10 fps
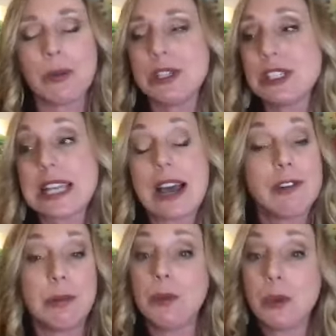We just have
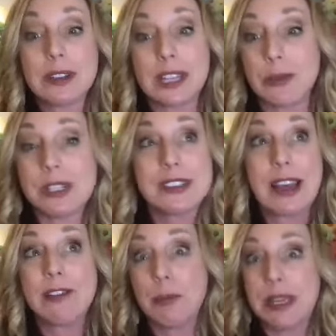to be willing. We just
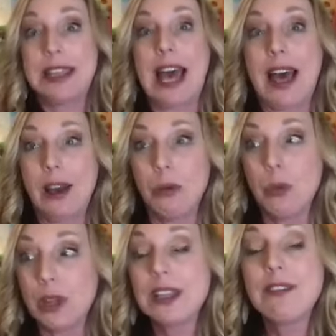have to be that
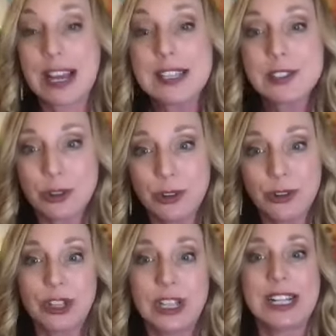willing
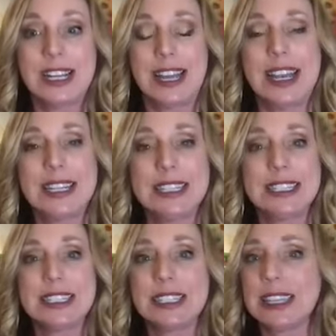vessel
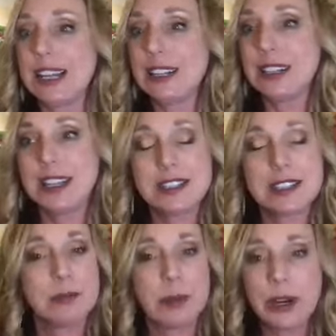and let his
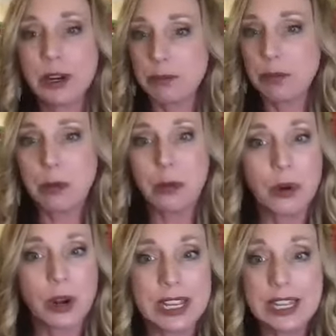spirit
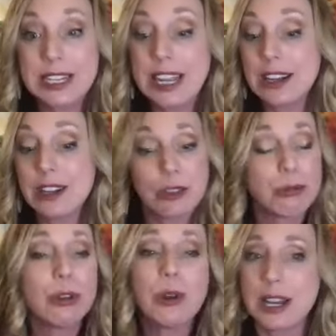pour in and
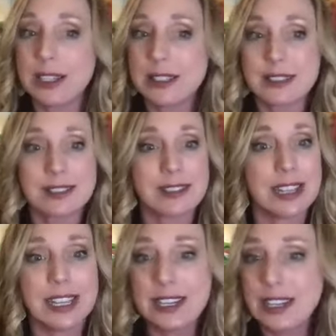through us,
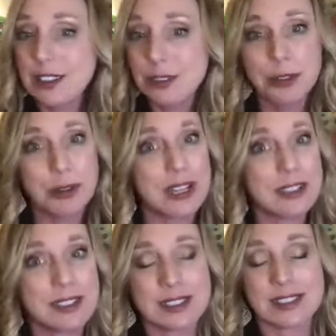in and through
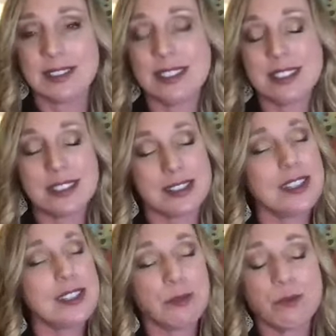us.
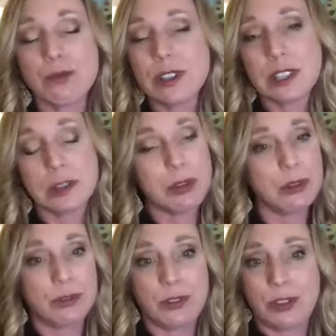It's really
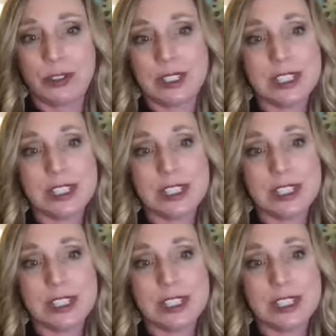beautiful.